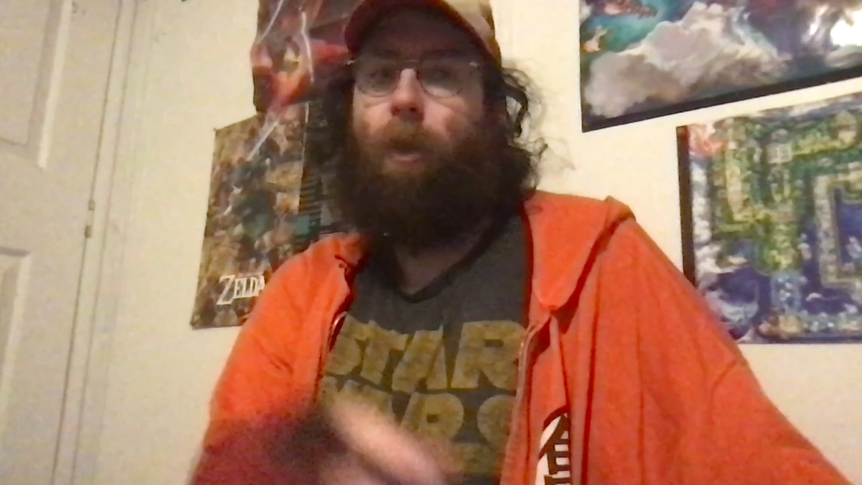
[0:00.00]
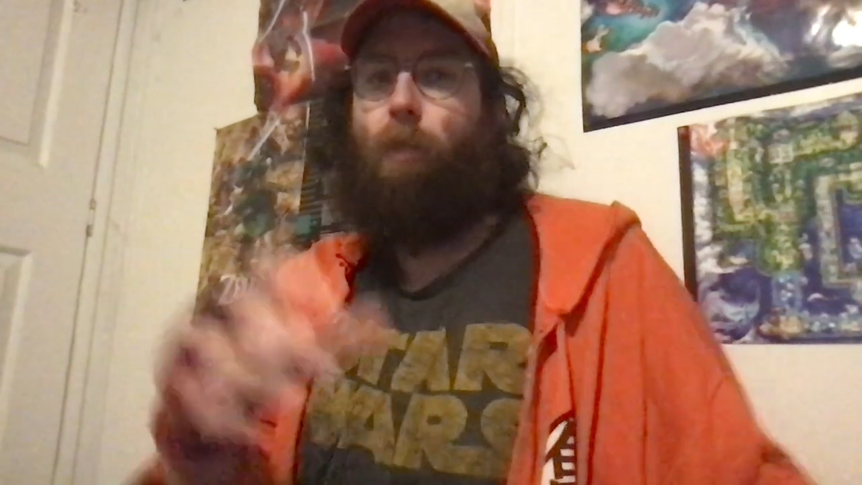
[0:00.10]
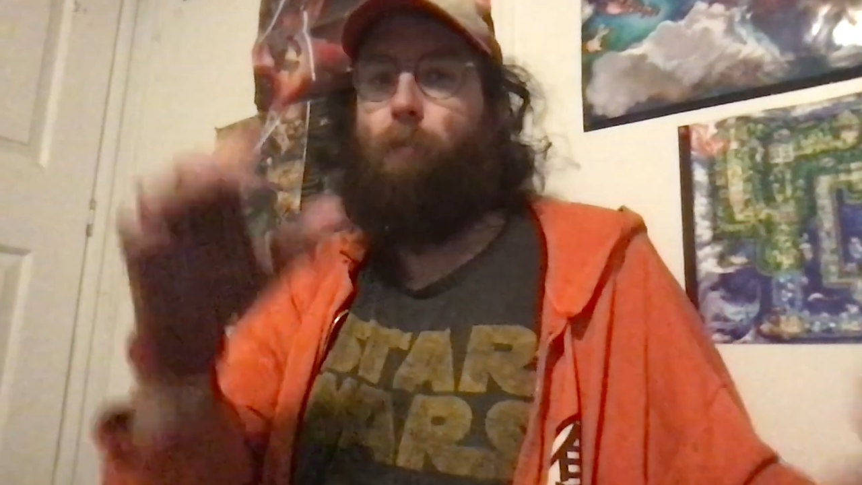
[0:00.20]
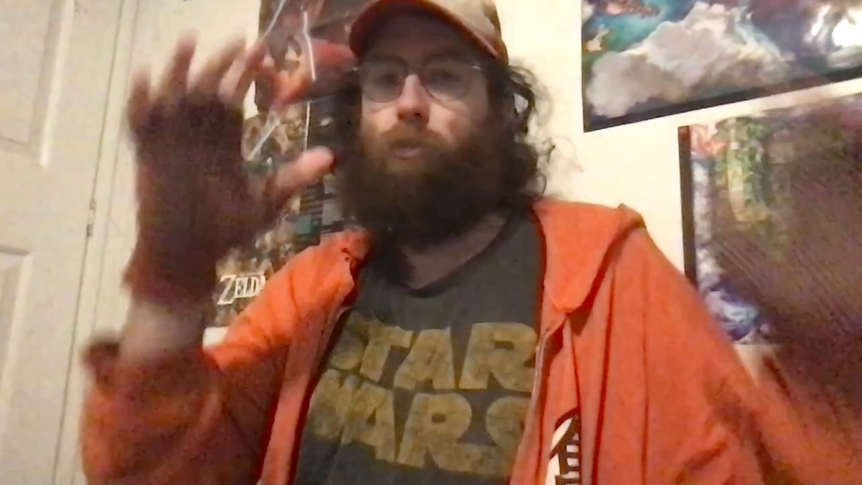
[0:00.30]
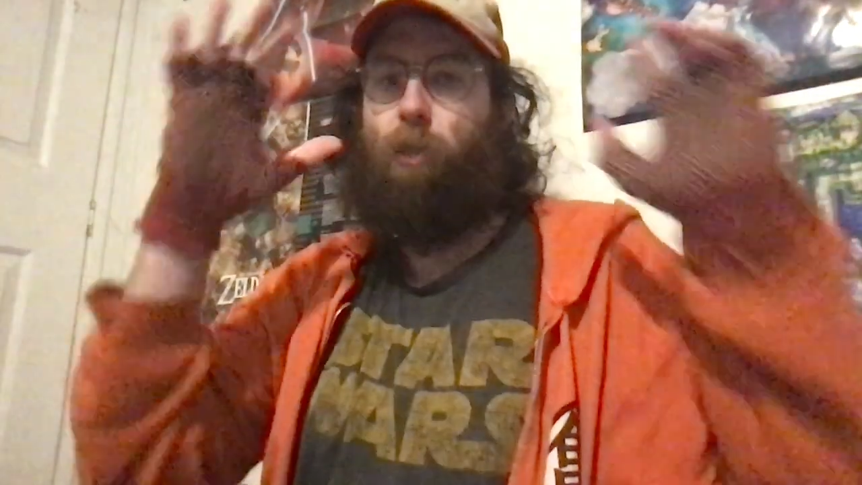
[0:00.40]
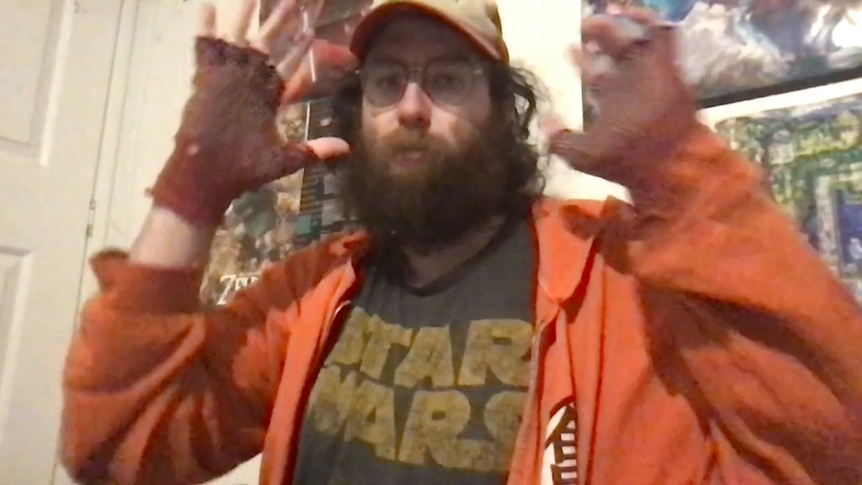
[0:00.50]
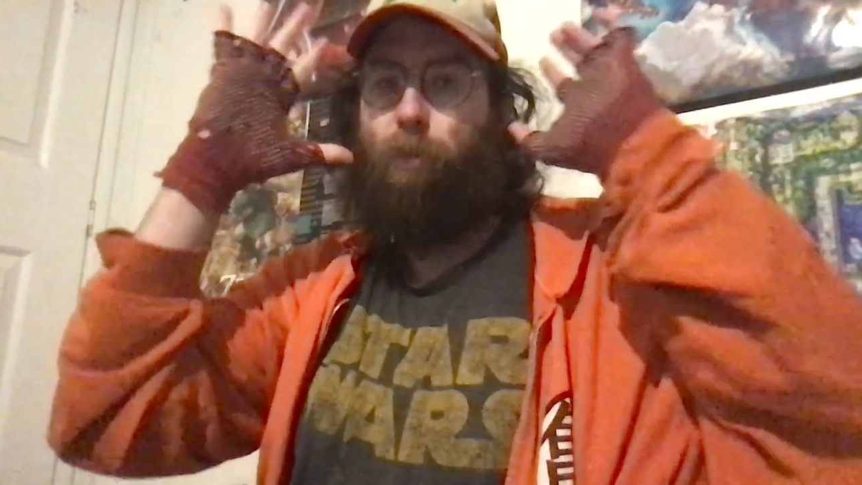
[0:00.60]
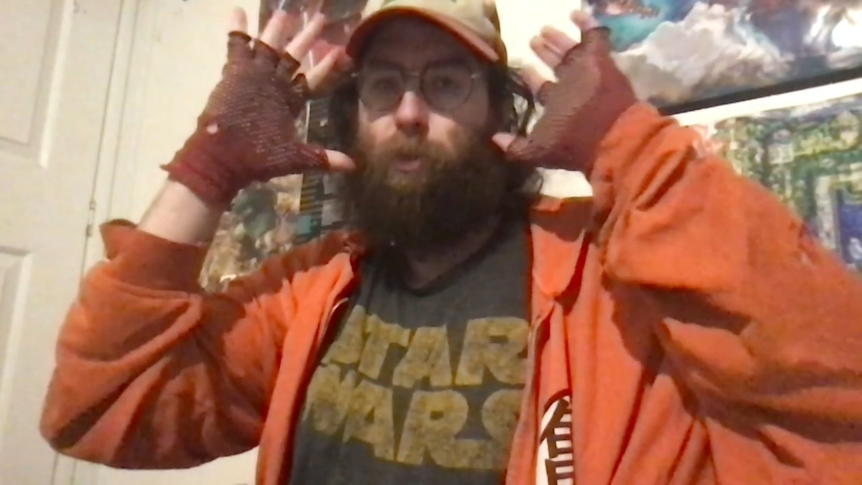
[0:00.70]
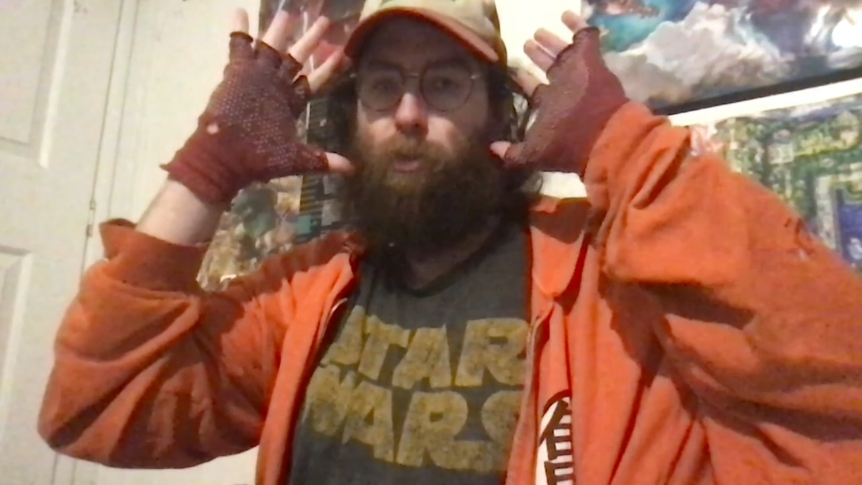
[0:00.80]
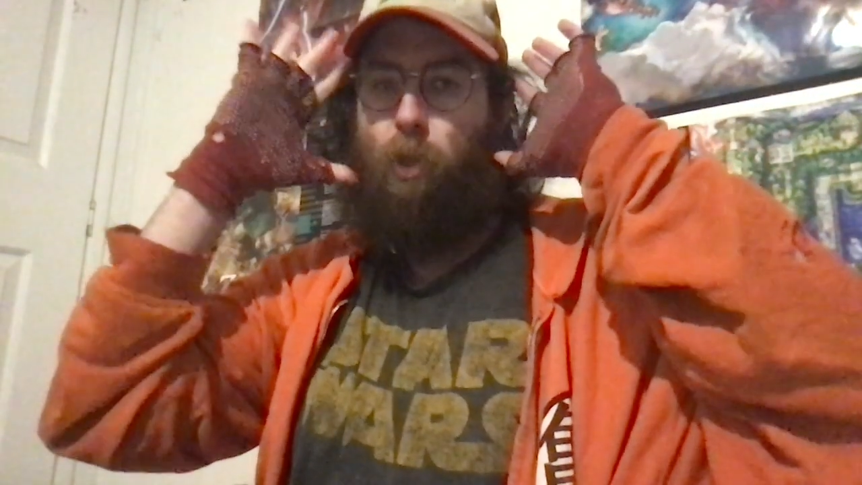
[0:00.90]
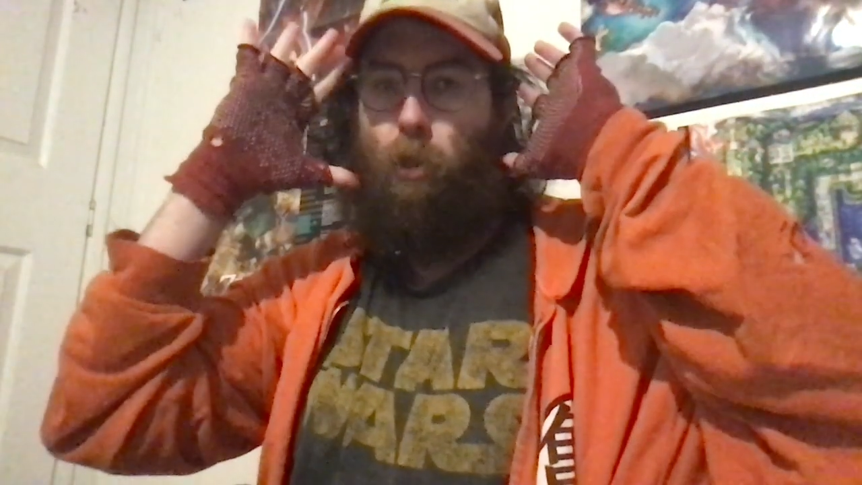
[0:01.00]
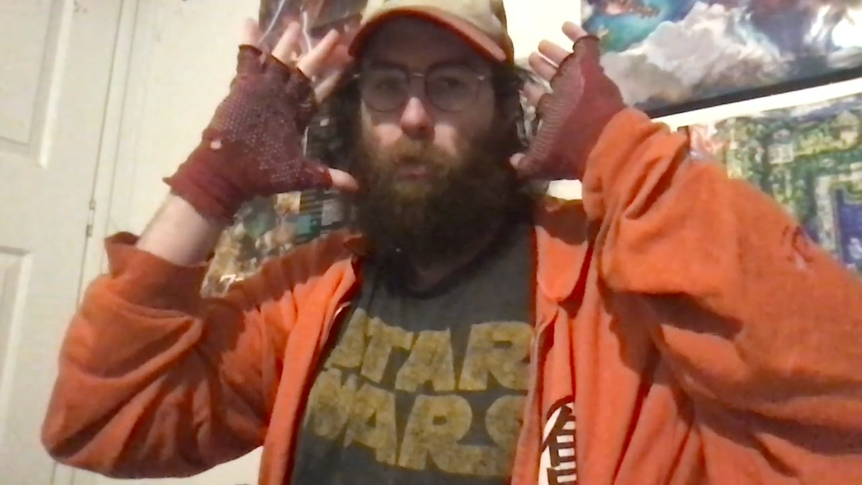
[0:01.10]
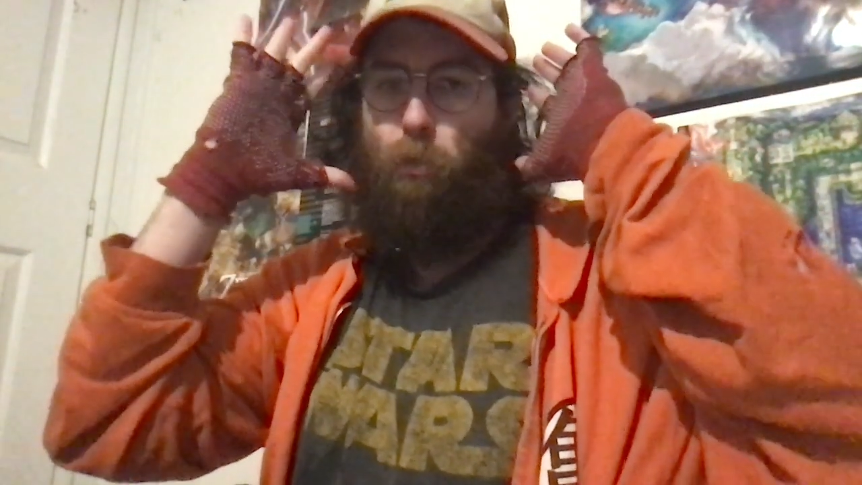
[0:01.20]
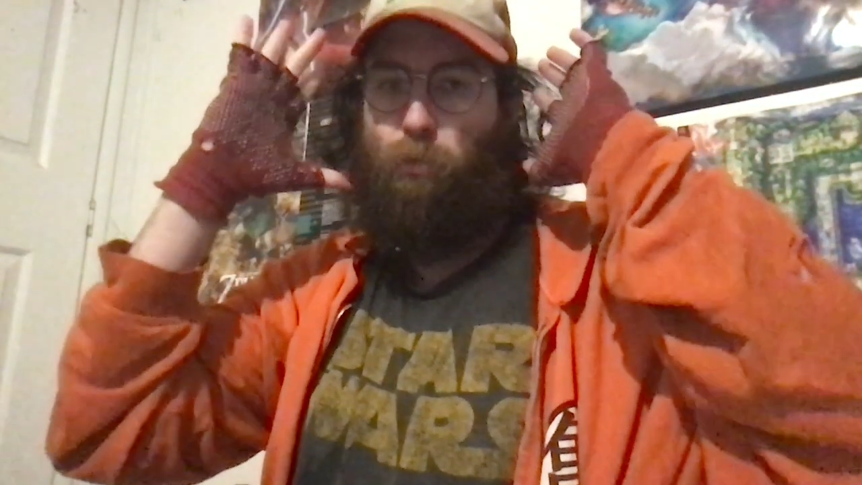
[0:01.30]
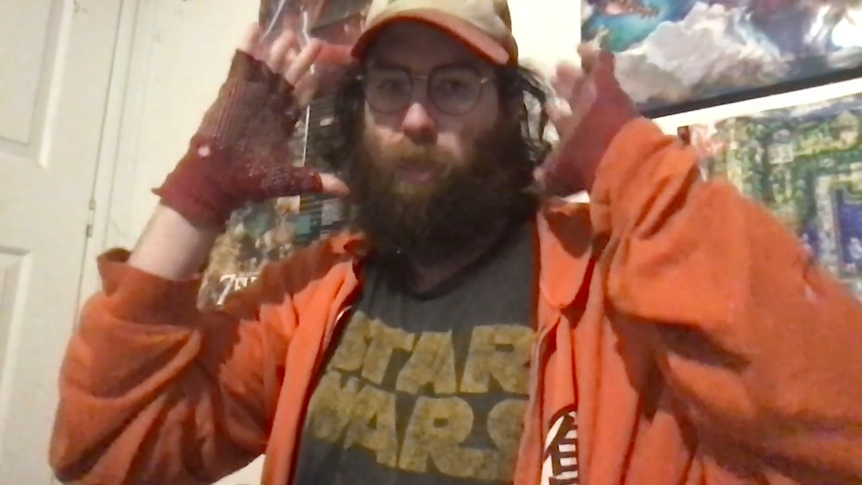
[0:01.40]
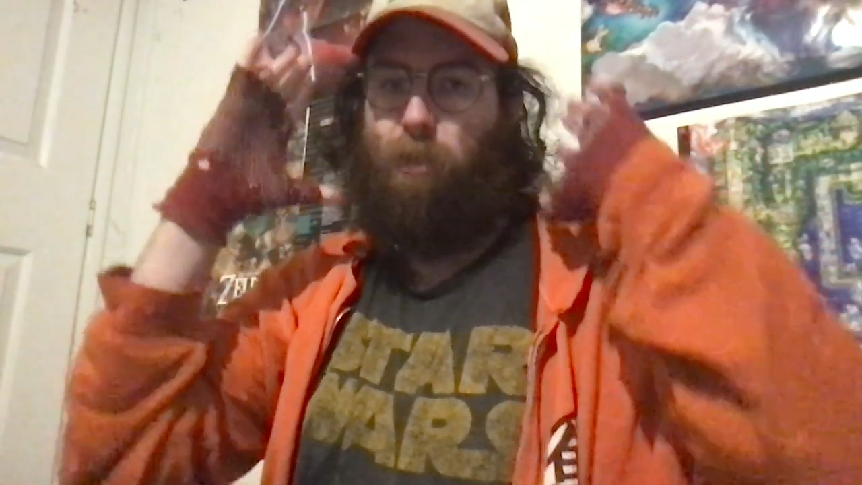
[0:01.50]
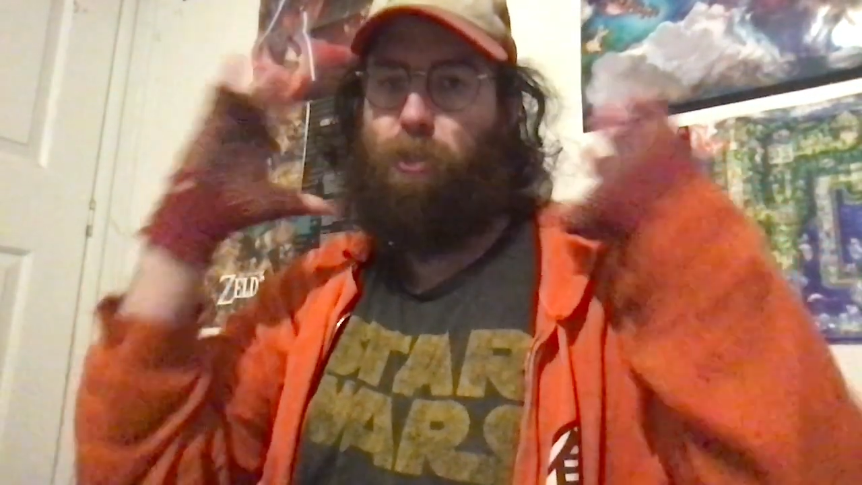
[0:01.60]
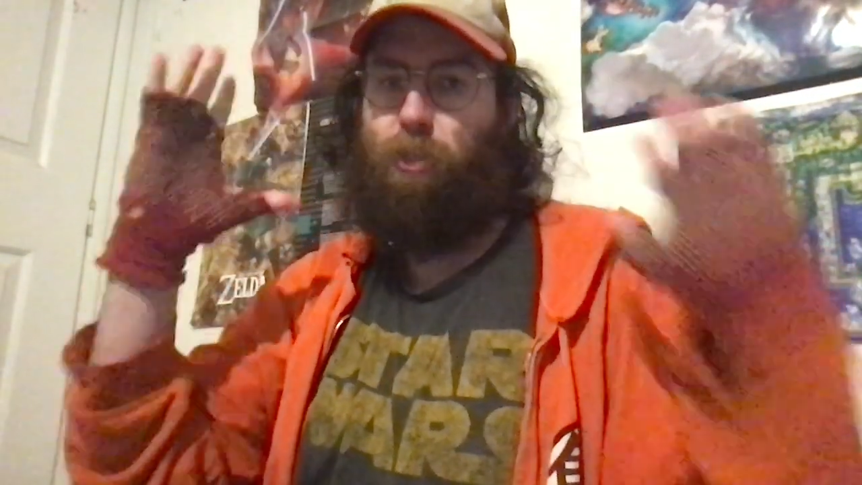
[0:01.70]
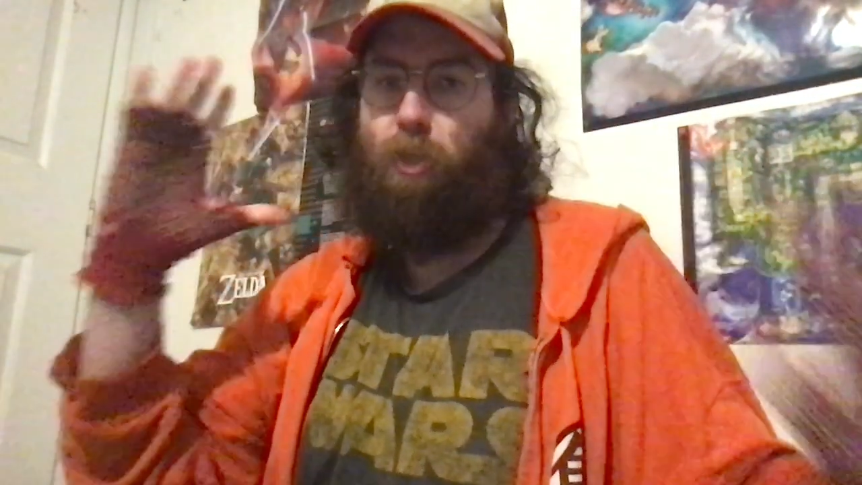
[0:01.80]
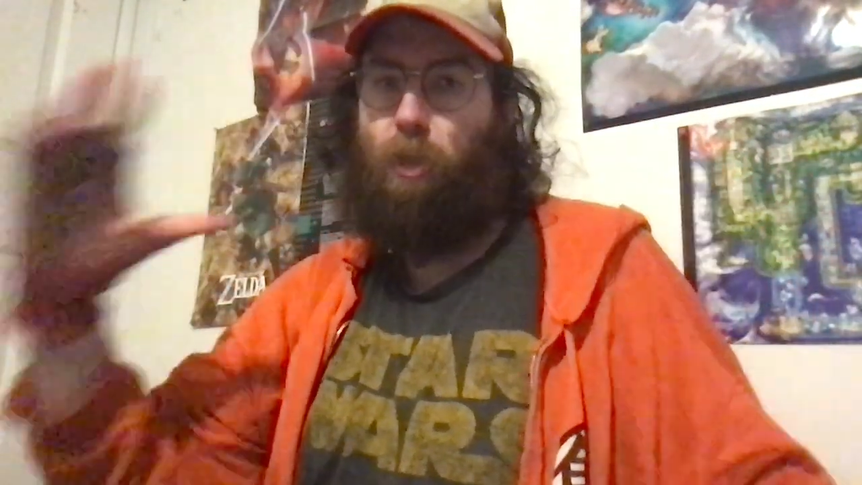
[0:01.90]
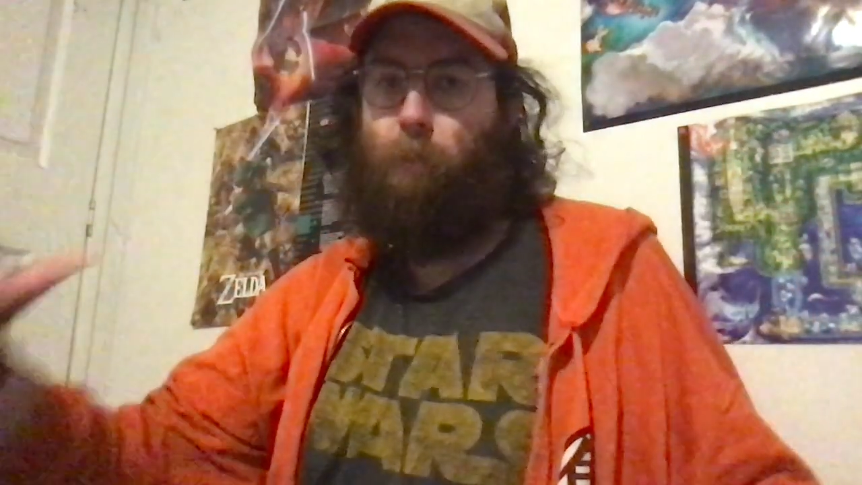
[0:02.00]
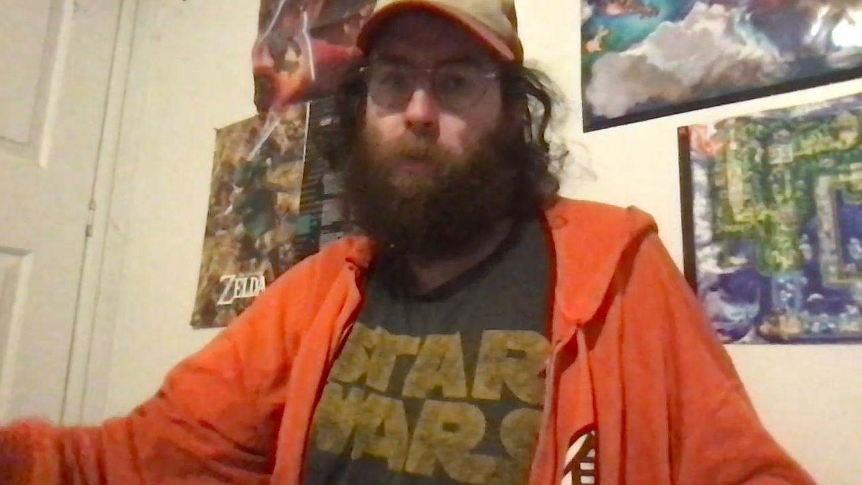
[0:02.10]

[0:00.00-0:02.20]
He puts on his VR goggles and setup,